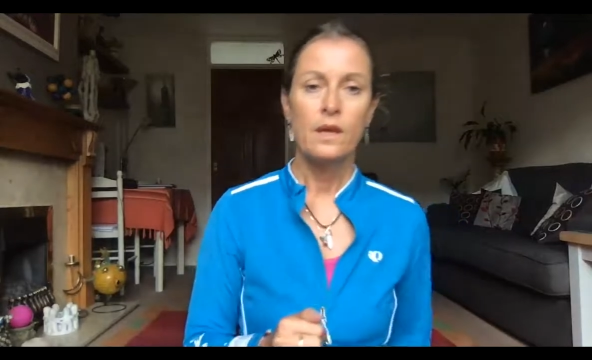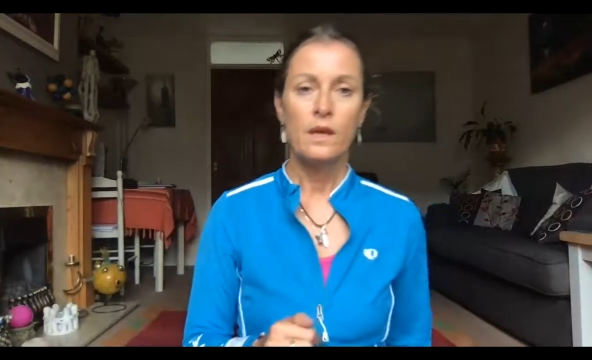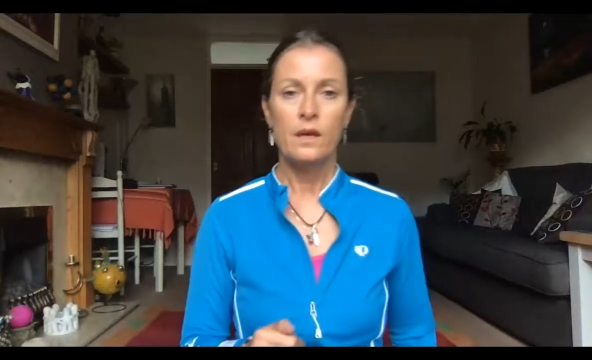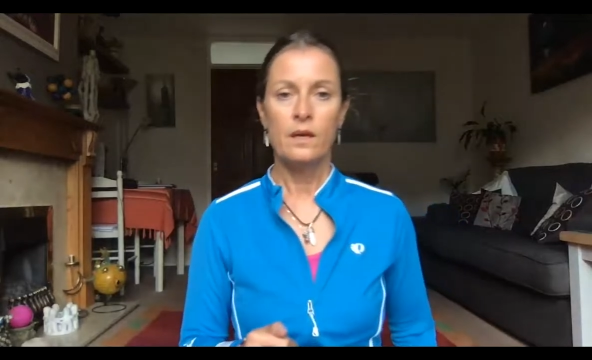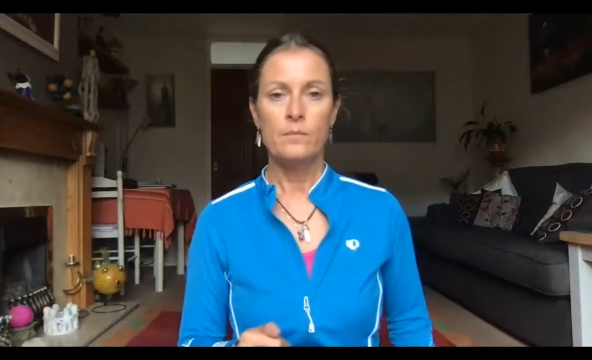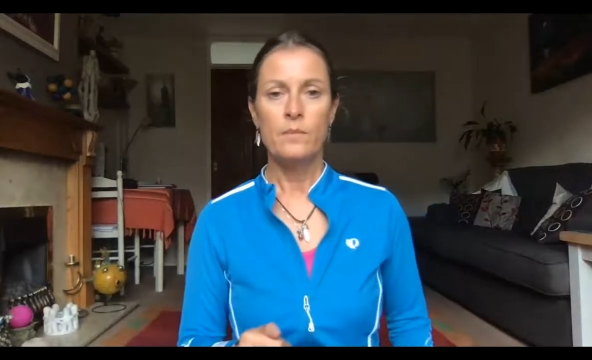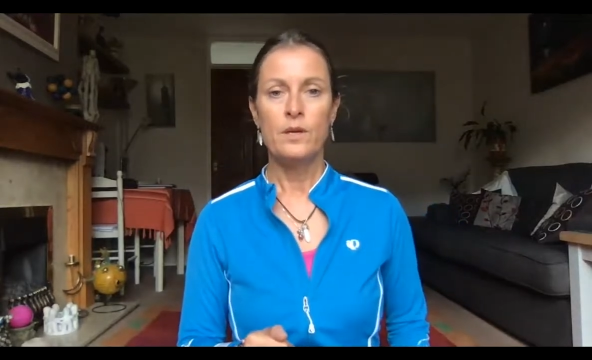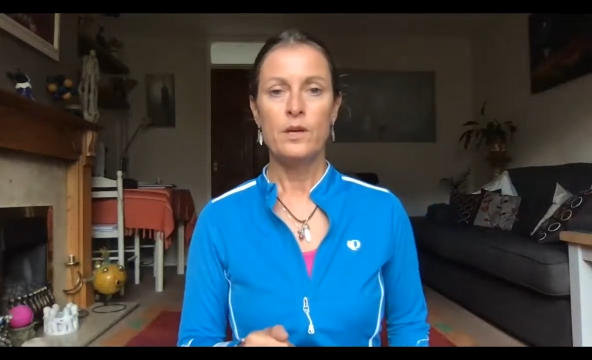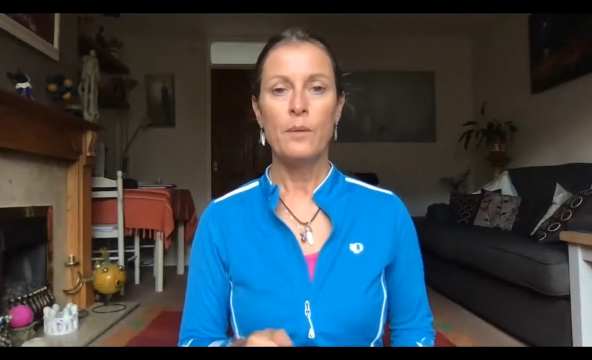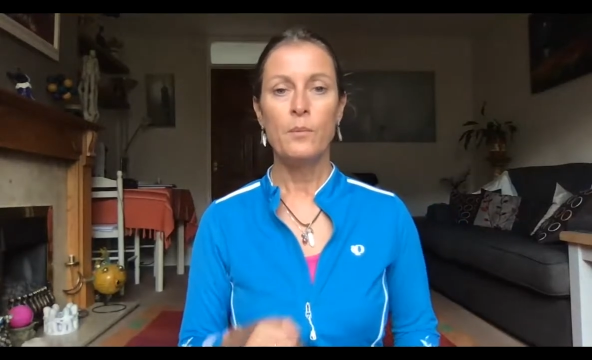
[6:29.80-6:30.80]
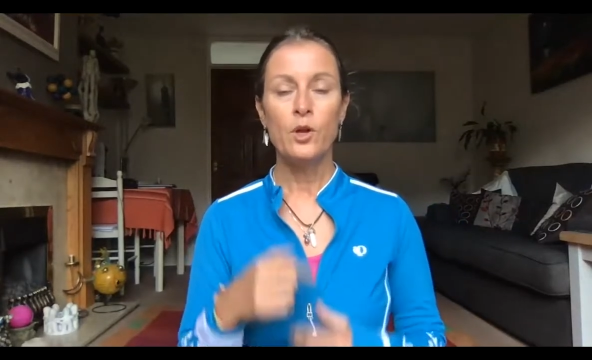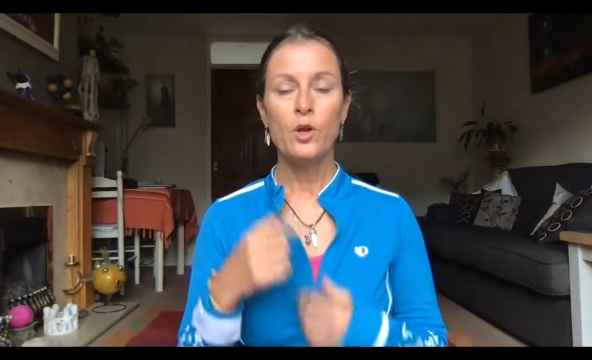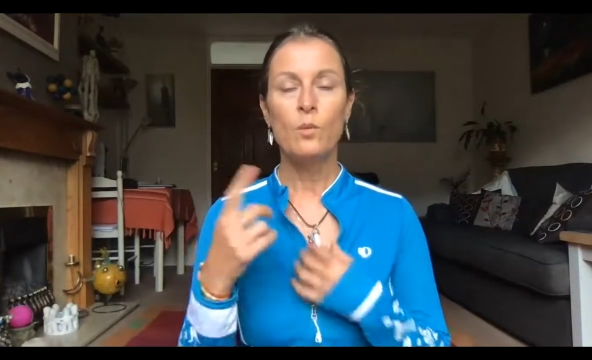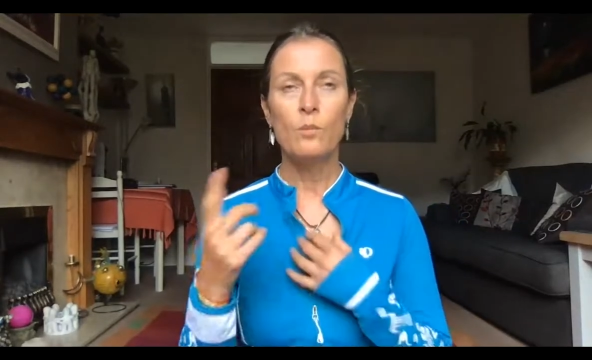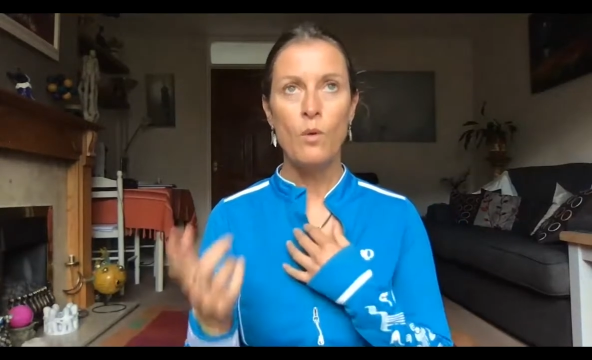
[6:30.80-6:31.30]
And we're going to
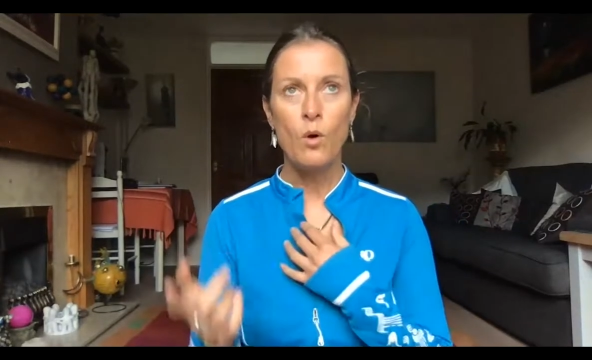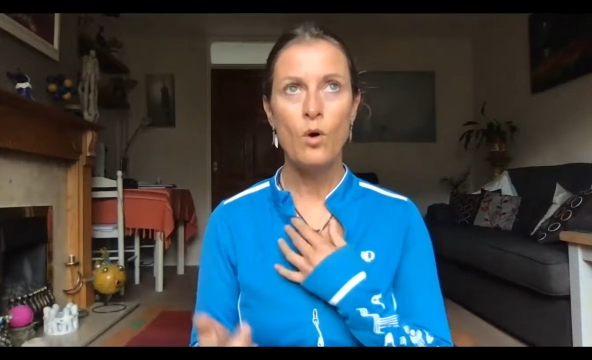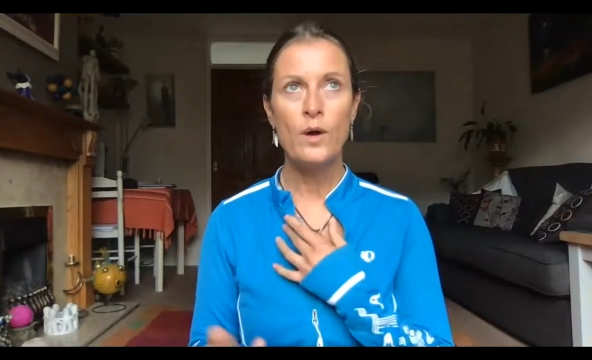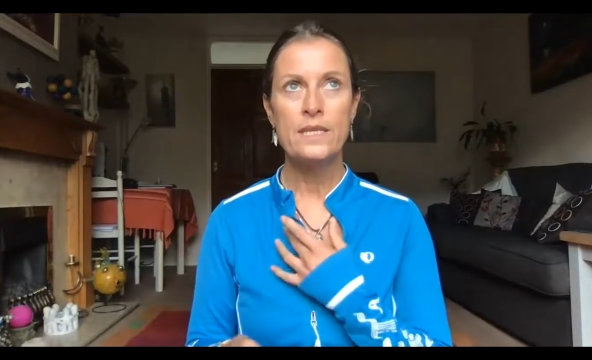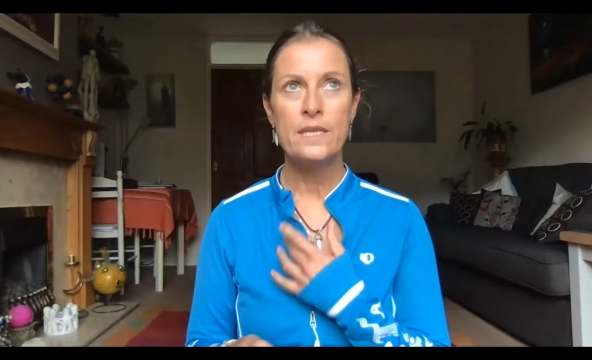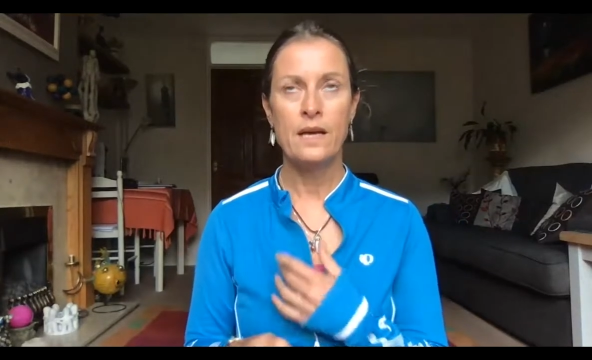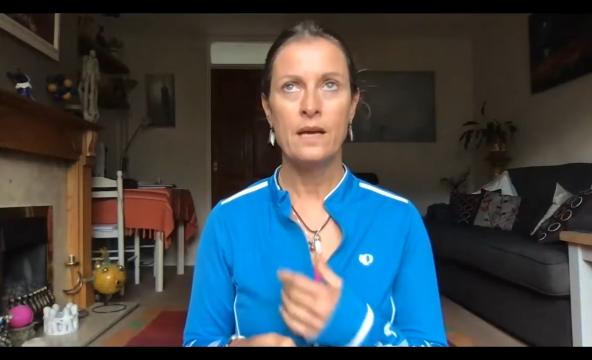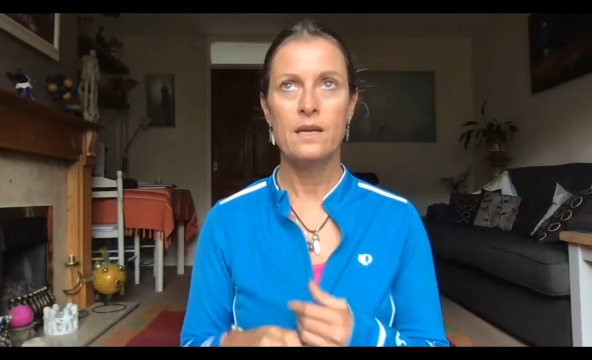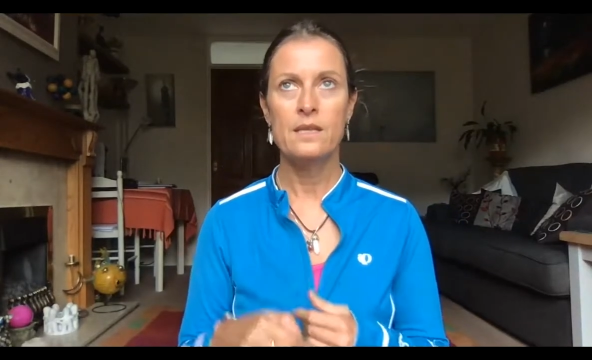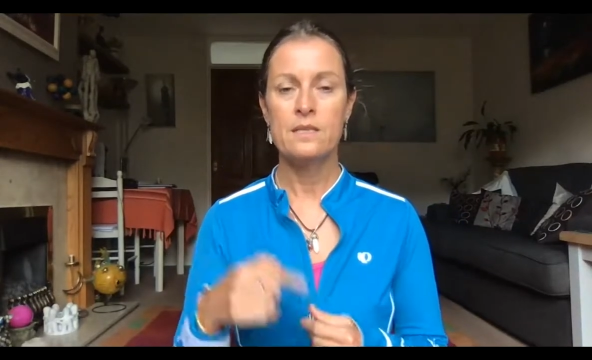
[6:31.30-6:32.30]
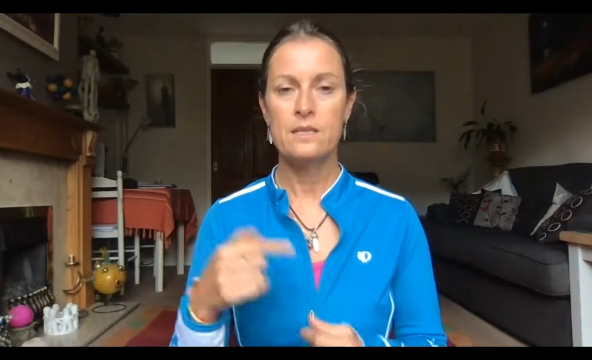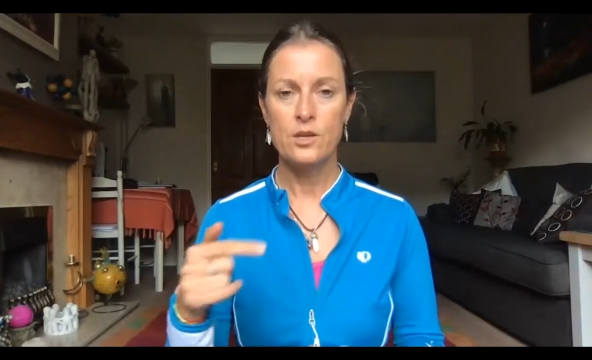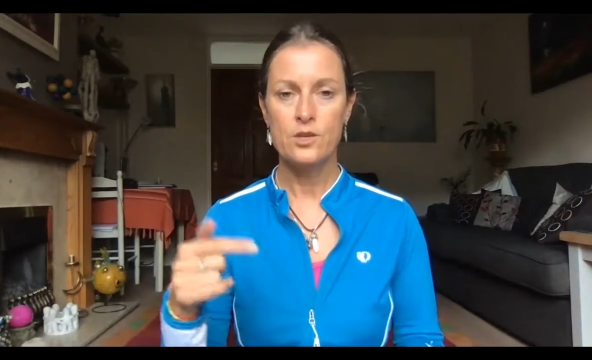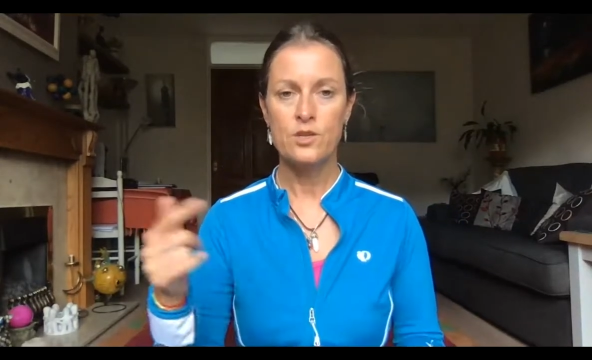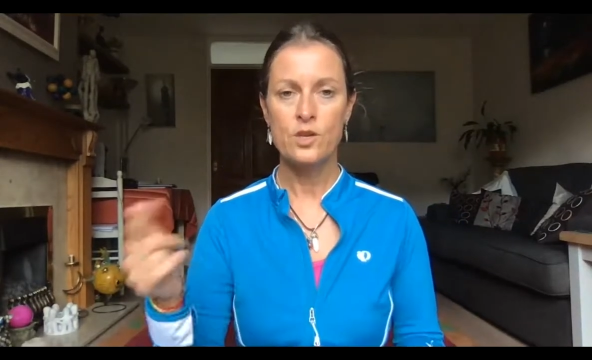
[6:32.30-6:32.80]
come more into that as the
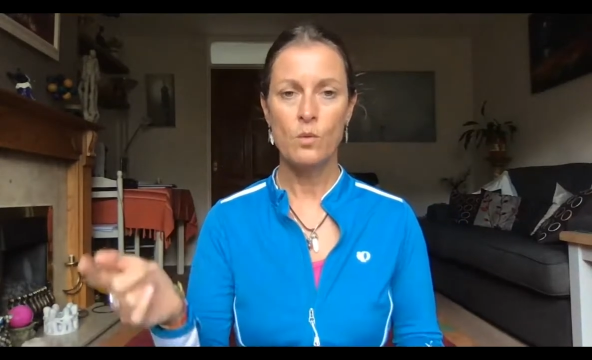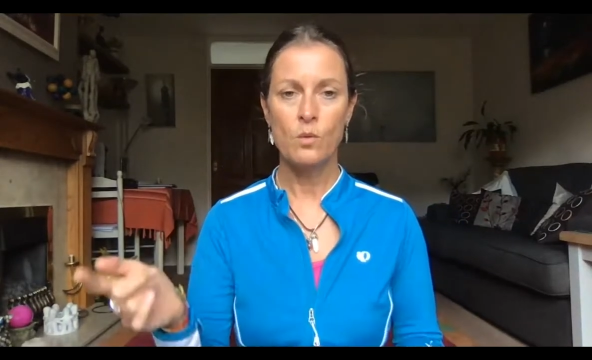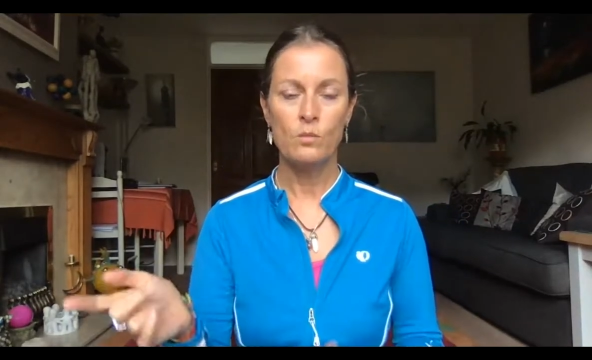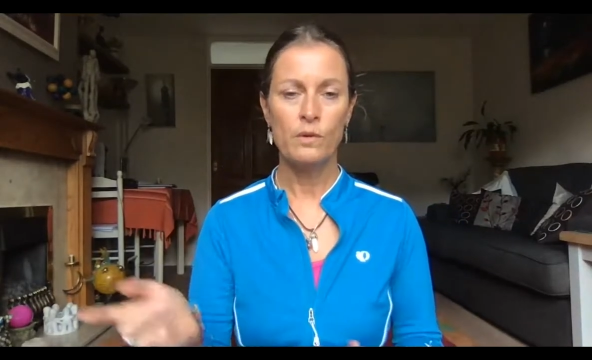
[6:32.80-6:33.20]
sessions go on.